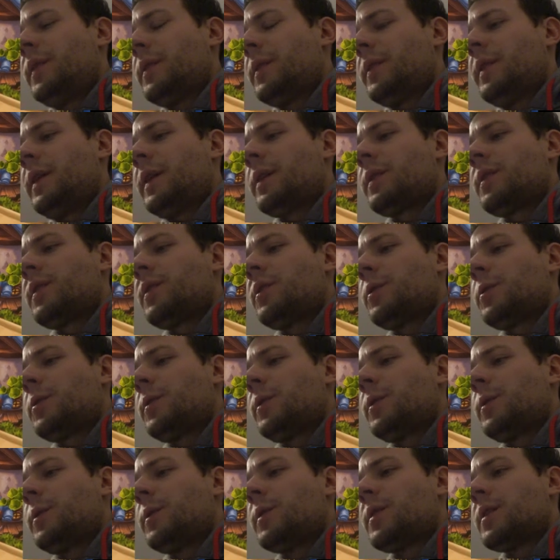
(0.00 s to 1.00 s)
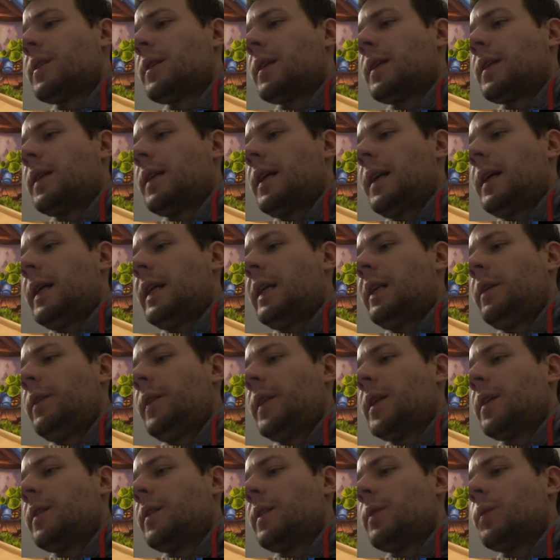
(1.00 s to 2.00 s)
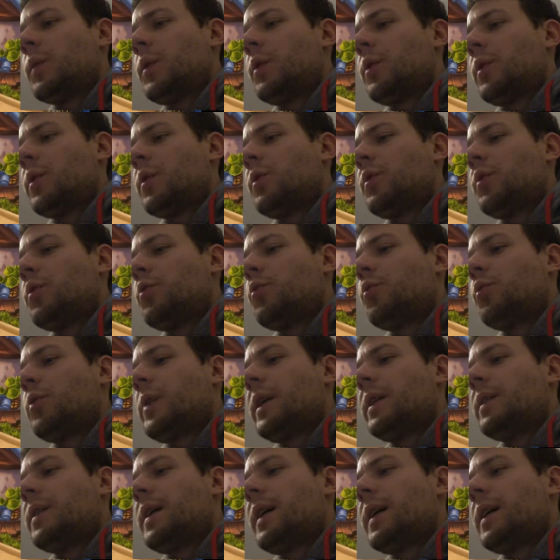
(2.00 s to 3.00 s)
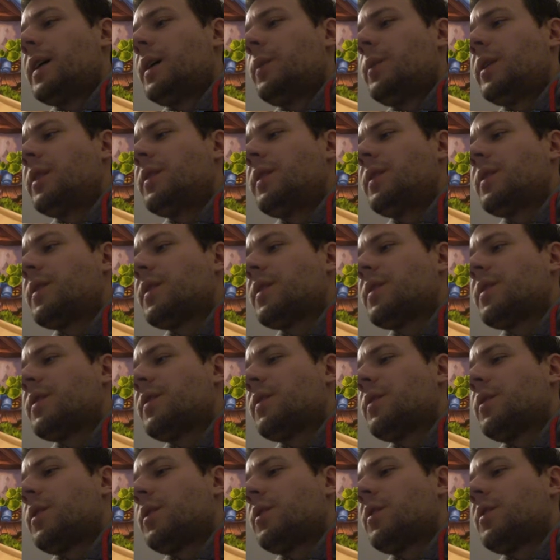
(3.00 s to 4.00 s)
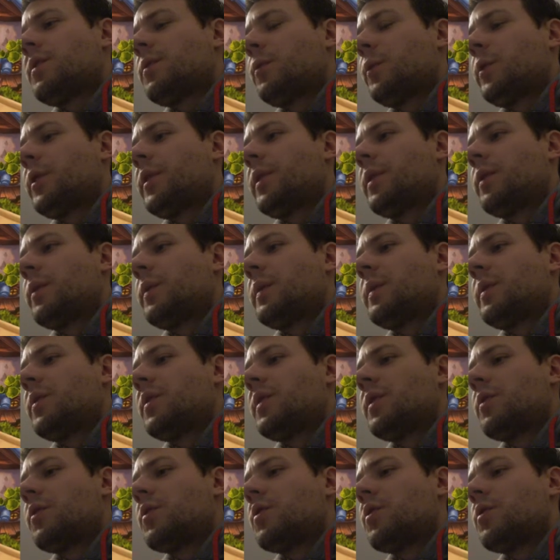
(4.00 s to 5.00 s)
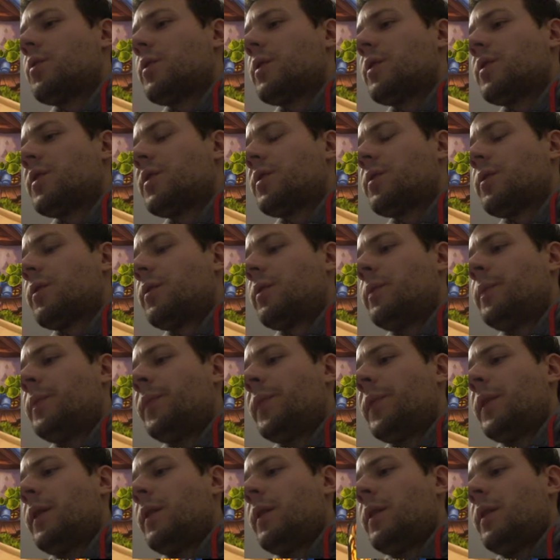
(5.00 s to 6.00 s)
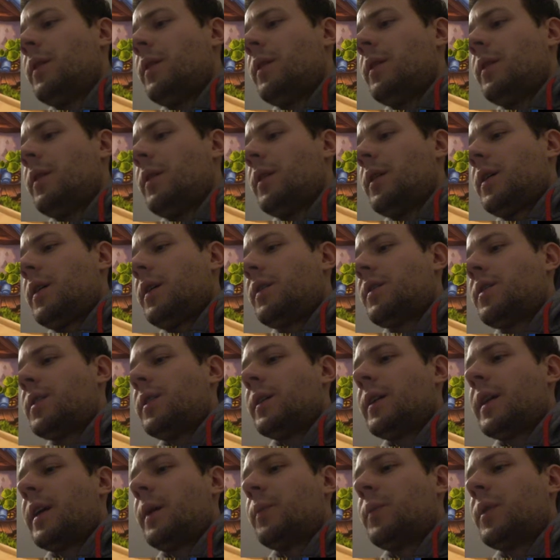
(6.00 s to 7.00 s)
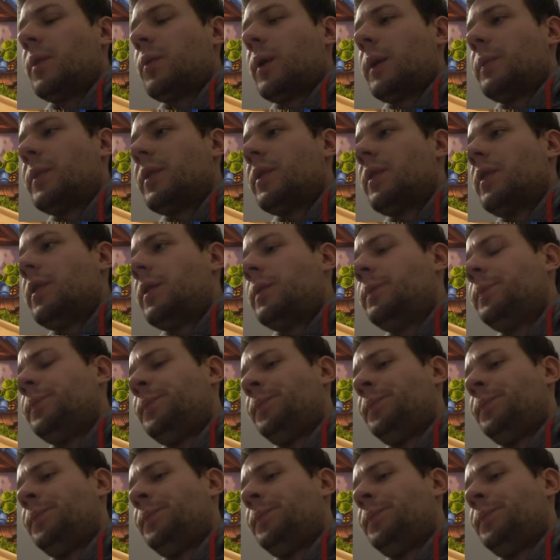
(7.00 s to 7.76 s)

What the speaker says: Next turn it's likely that I'm going to re-dagger, but it's not 100% sure, so I still keep the weapon here.